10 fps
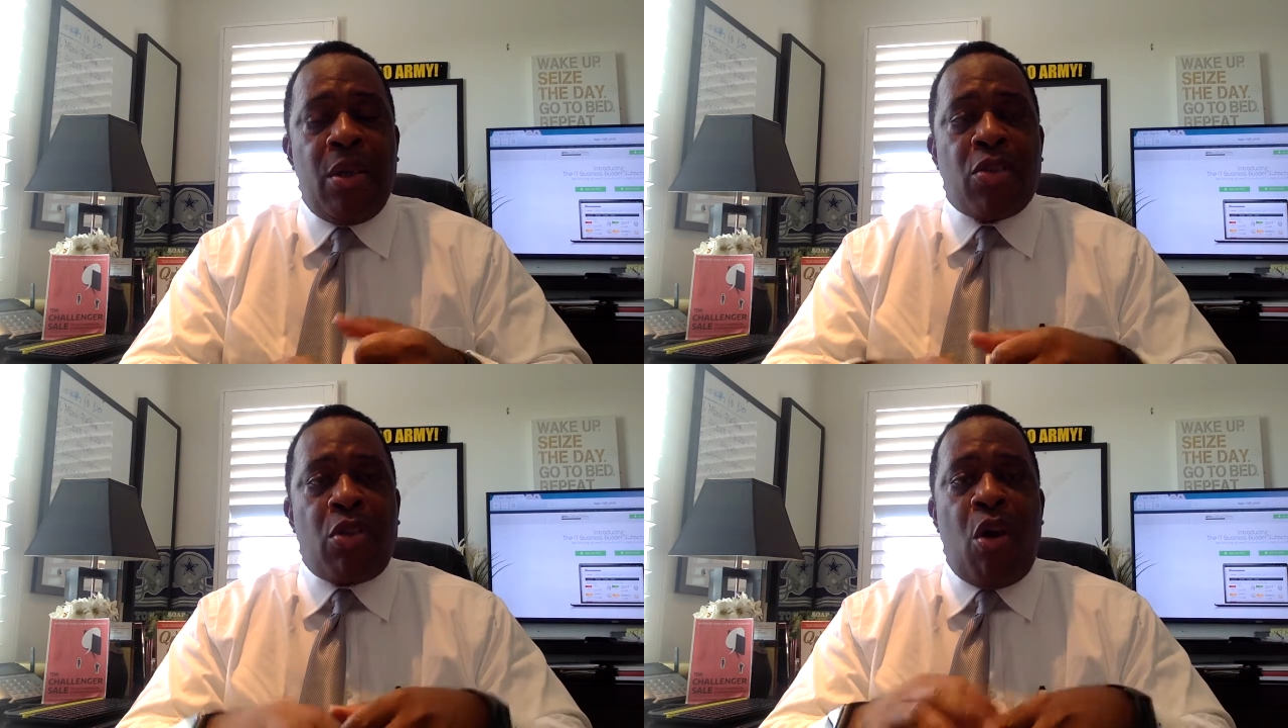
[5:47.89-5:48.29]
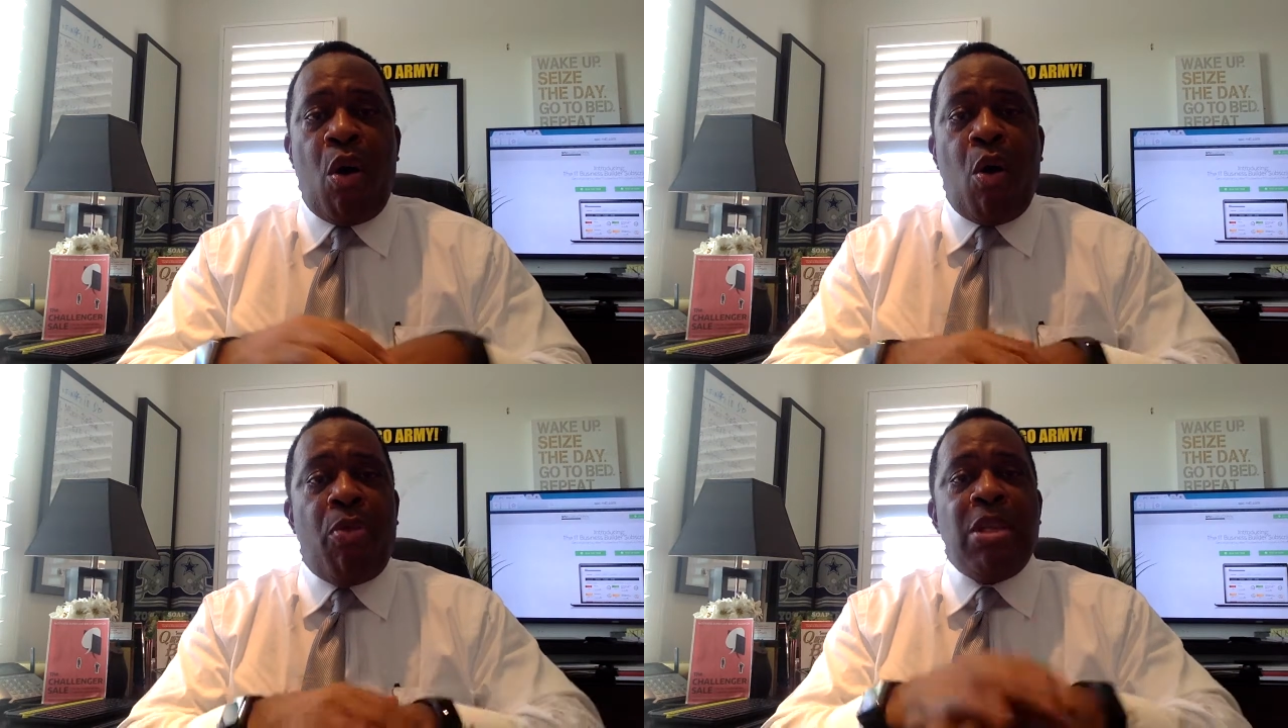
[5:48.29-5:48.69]
So
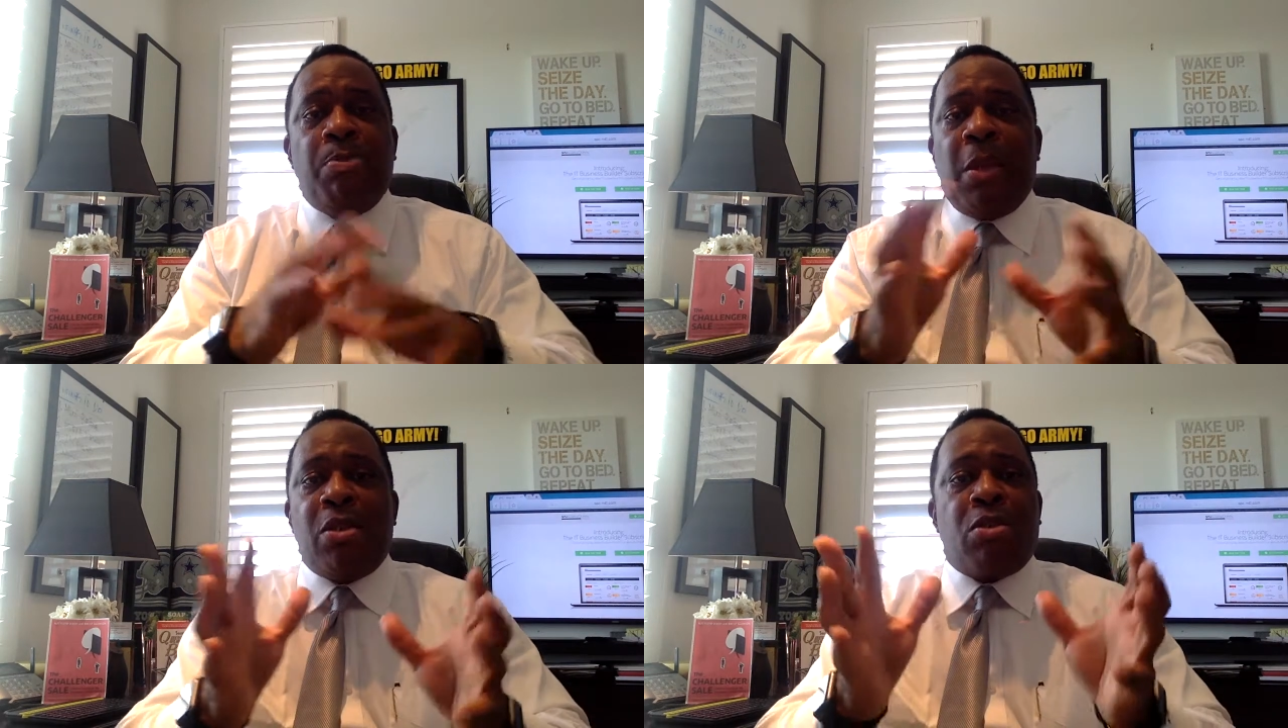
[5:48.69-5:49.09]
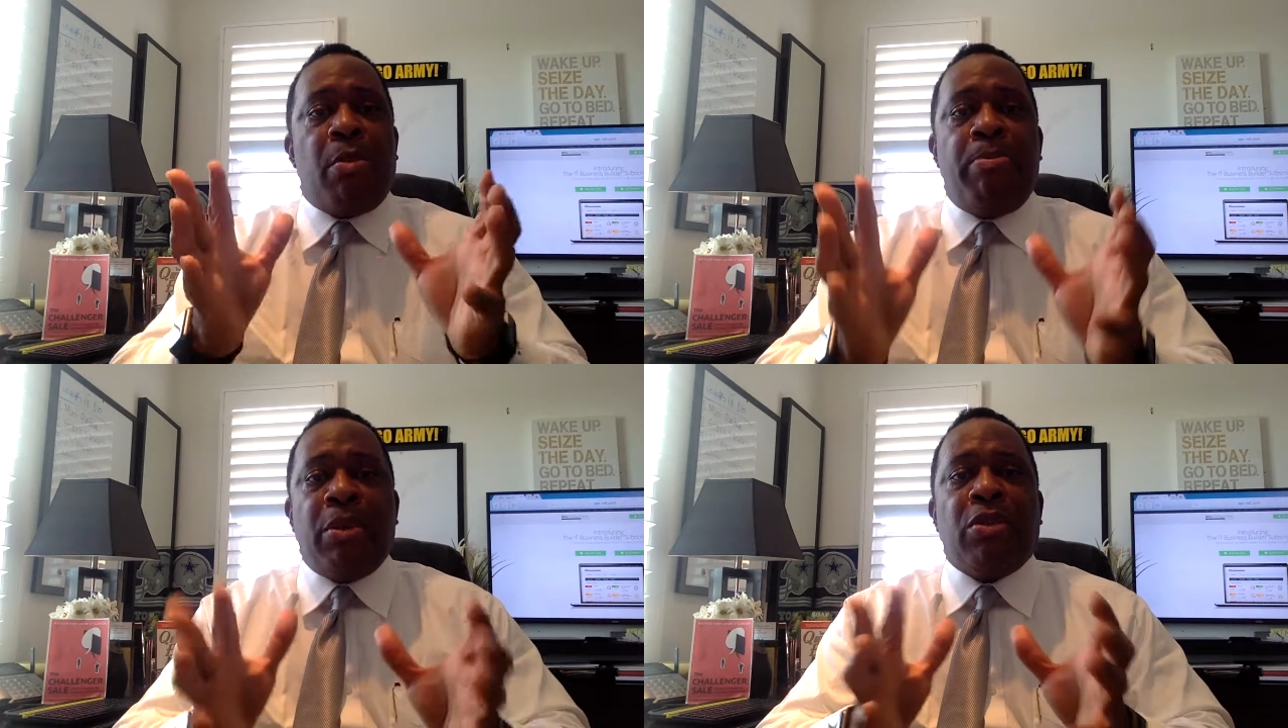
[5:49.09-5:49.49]
all these pieces are
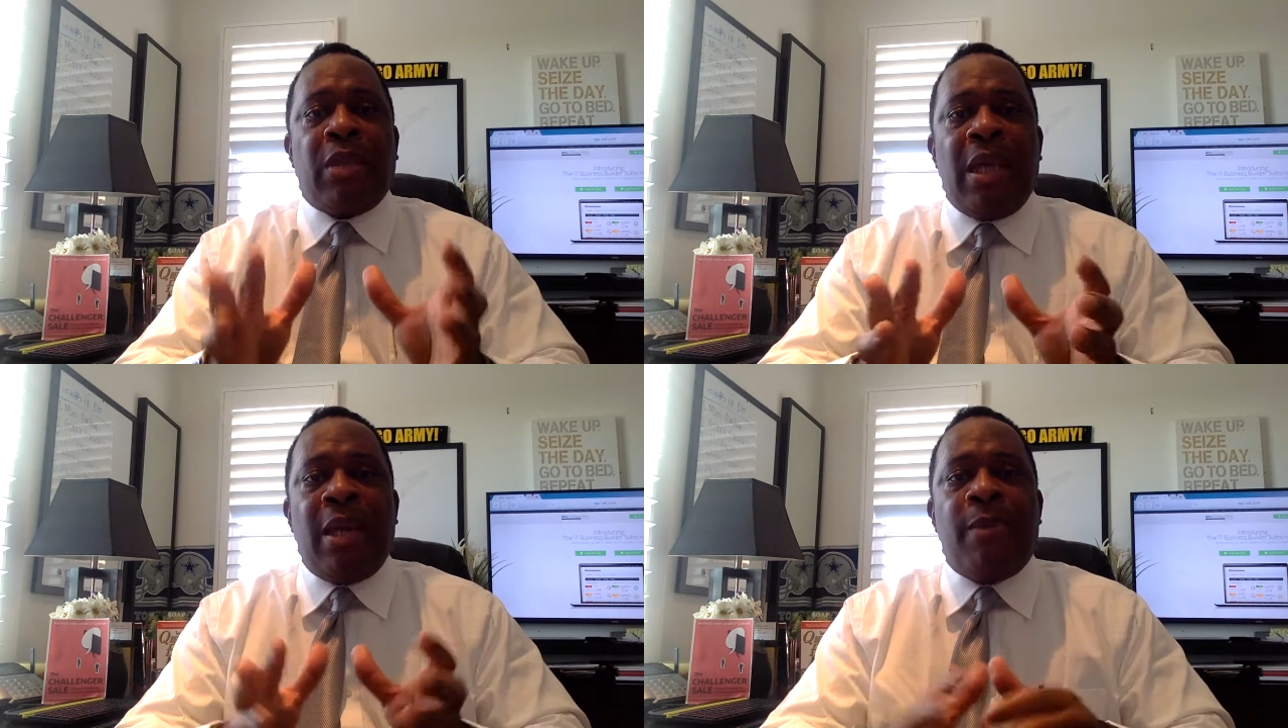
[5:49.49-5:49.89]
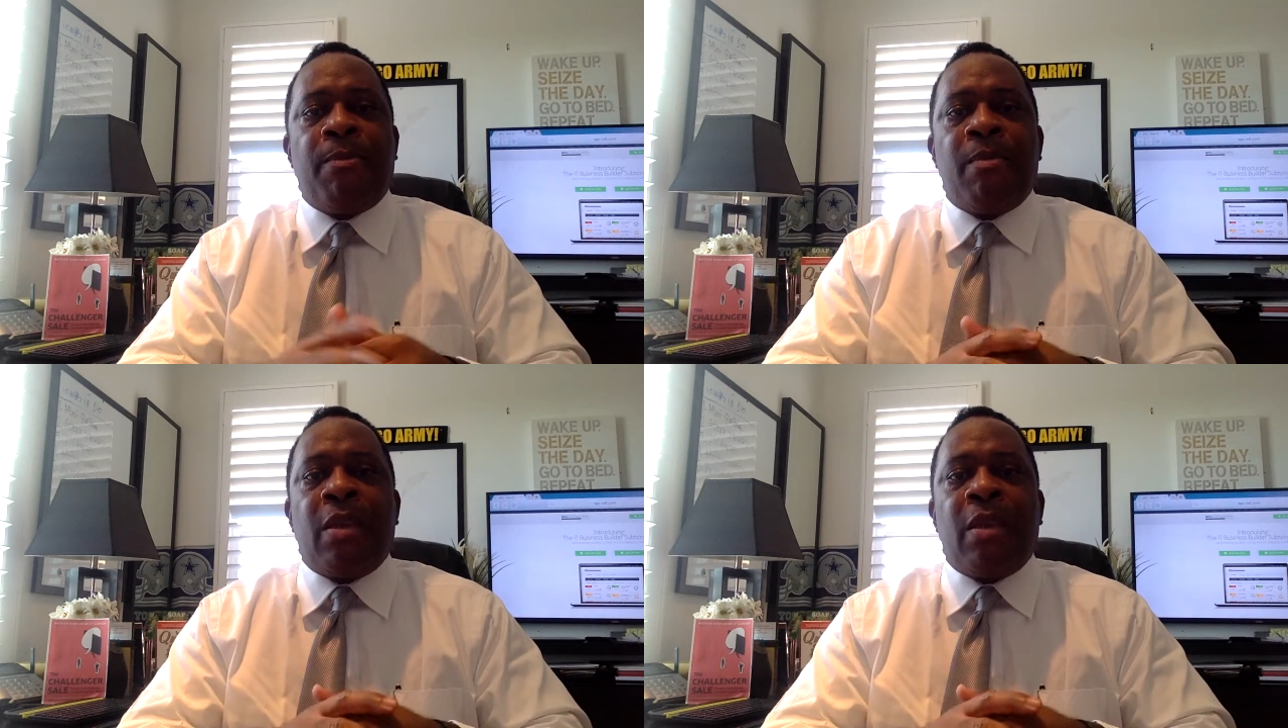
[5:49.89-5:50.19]
built in